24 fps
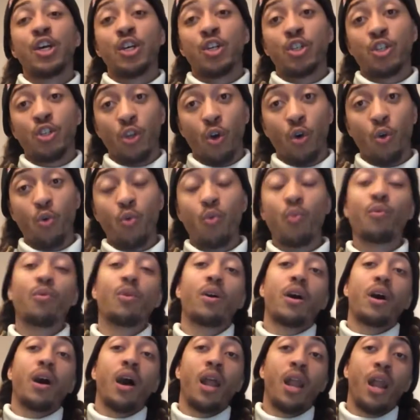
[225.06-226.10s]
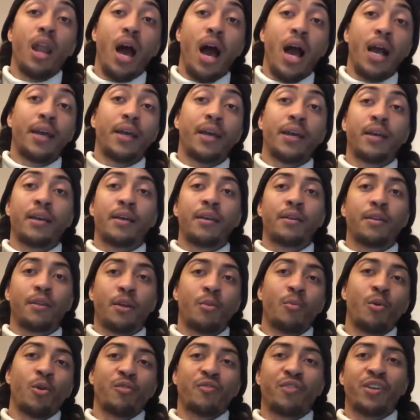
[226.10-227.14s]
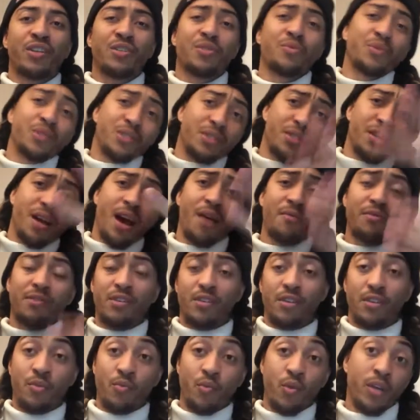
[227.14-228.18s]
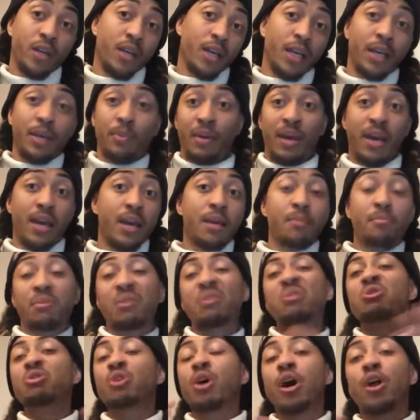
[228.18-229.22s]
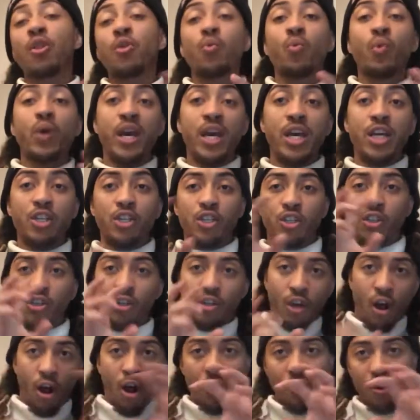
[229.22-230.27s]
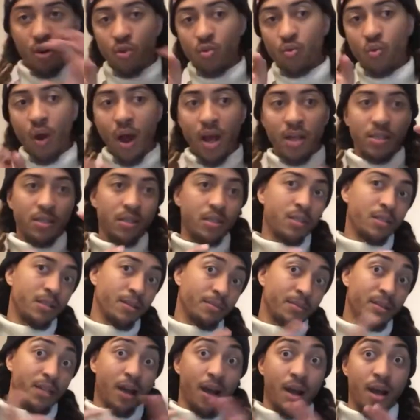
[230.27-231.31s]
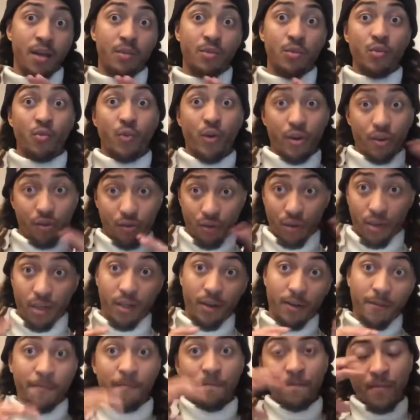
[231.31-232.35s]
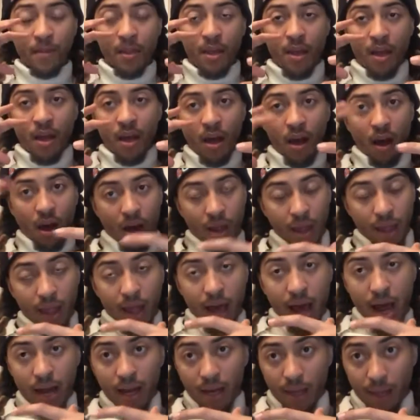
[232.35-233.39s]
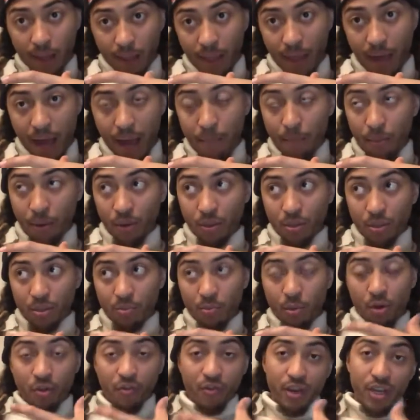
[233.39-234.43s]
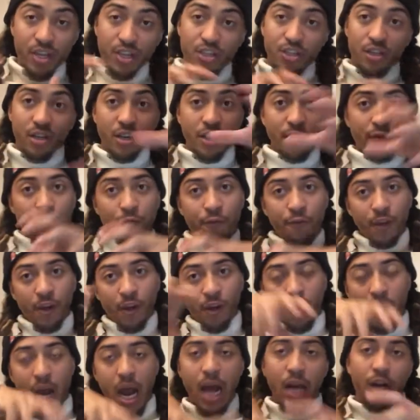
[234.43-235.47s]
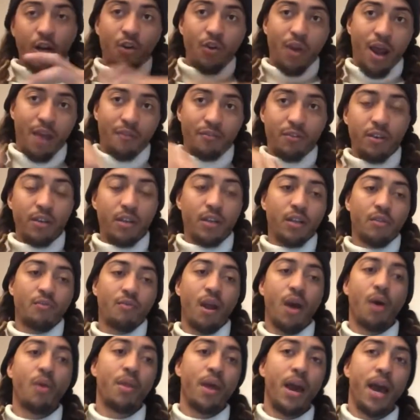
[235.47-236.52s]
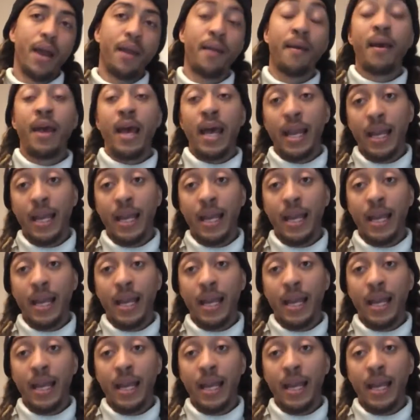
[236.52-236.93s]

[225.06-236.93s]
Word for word: So unlocking their motivation, which is obvious, is they want to get paid. But there's other ways, other nuances sometimes where you can unlock that person's motivation and figure out how to craft a deal around that.